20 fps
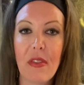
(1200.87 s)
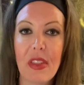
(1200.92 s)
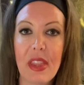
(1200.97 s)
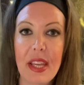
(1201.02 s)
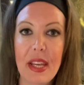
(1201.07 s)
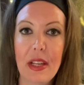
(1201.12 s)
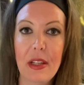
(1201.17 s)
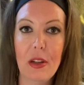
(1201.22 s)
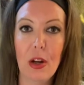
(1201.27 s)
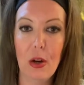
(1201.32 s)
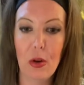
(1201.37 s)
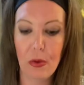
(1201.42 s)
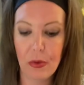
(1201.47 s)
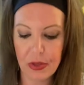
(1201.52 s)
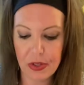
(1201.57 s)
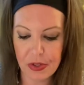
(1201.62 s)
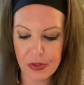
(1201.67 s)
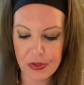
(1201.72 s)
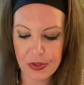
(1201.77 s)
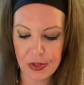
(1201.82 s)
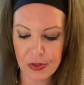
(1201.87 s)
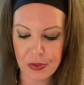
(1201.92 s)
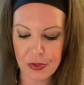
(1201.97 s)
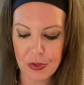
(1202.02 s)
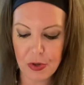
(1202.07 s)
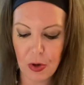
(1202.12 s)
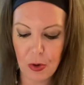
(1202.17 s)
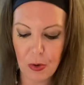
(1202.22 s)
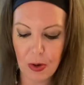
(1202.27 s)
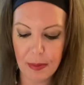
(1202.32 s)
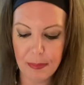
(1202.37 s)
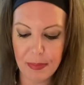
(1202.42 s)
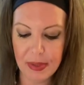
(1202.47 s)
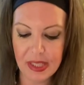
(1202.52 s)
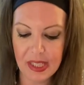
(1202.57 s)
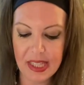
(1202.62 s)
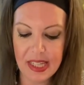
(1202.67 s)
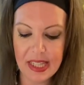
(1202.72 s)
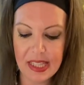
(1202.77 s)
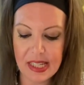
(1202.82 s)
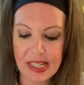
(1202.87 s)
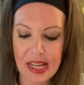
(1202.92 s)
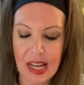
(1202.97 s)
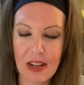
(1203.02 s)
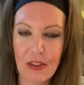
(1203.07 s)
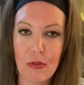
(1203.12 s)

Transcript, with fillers: they go there's there's no ability to kind